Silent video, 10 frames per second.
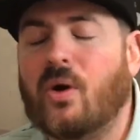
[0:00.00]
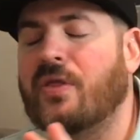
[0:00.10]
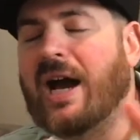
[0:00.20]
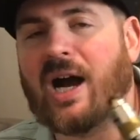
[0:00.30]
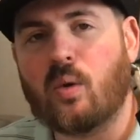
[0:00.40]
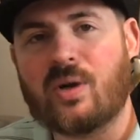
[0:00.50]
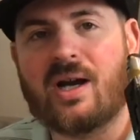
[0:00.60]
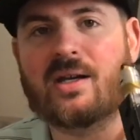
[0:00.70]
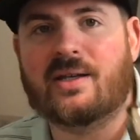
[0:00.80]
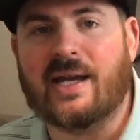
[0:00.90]

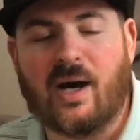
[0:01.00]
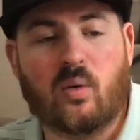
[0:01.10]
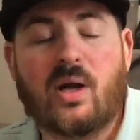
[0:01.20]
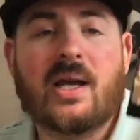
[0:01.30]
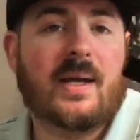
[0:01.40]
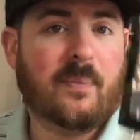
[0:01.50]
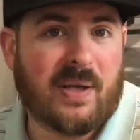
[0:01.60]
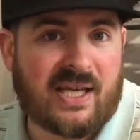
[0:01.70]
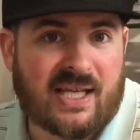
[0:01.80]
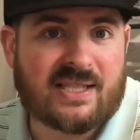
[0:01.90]
without a doubt.
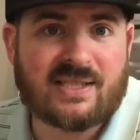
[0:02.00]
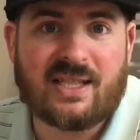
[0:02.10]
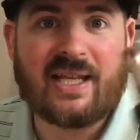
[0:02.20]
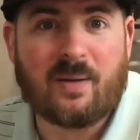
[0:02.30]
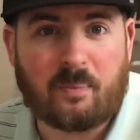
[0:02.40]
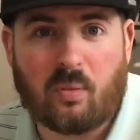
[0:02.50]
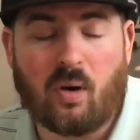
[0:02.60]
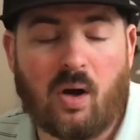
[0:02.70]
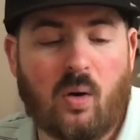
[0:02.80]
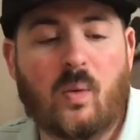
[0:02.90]
PEEK Insulator
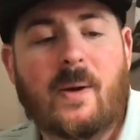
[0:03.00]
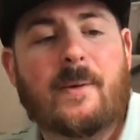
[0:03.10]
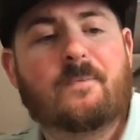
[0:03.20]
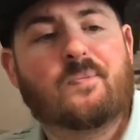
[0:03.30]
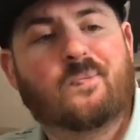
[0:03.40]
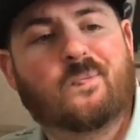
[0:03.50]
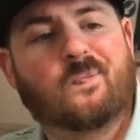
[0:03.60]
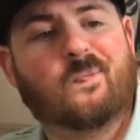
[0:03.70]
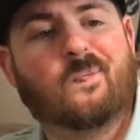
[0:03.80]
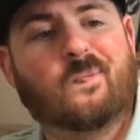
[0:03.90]
Pro.
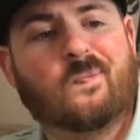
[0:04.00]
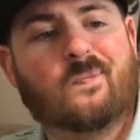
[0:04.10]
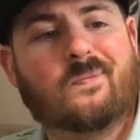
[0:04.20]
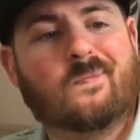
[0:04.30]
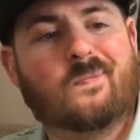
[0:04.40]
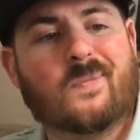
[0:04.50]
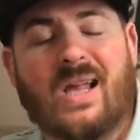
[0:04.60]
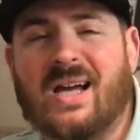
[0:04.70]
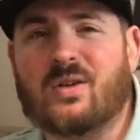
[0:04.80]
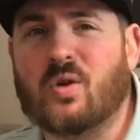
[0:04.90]
Mm,
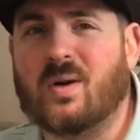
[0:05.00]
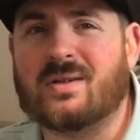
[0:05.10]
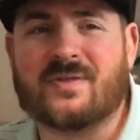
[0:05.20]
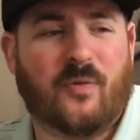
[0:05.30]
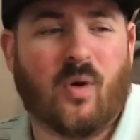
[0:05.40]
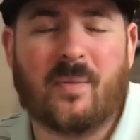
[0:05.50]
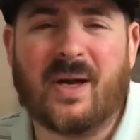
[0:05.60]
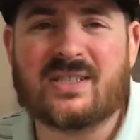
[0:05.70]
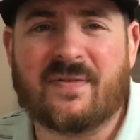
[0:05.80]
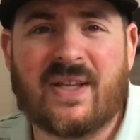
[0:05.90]
I don't know. It's 4
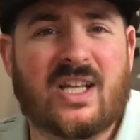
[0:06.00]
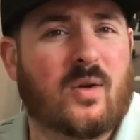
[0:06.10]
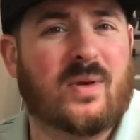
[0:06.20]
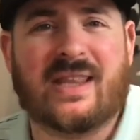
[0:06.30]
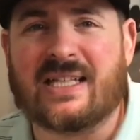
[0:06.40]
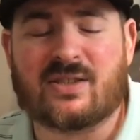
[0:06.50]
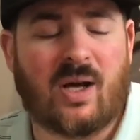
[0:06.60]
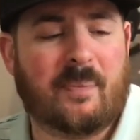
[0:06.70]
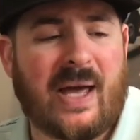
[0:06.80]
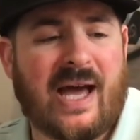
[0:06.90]
mLs of e-liquid. That's
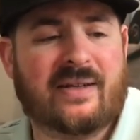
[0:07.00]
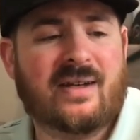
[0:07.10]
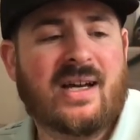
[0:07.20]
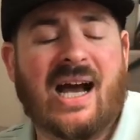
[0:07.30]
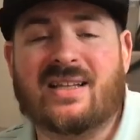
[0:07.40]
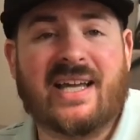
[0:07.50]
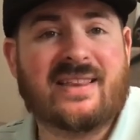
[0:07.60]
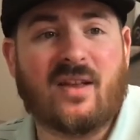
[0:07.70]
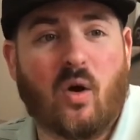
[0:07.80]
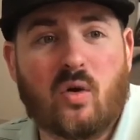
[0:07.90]
not bad. I
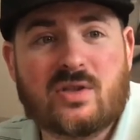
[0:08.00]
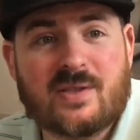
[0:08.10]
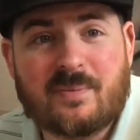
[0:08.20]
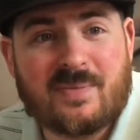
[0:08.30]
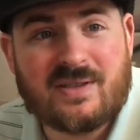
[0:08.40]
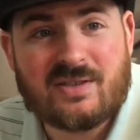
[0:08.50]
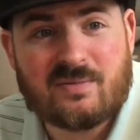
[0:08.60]
like the Ultem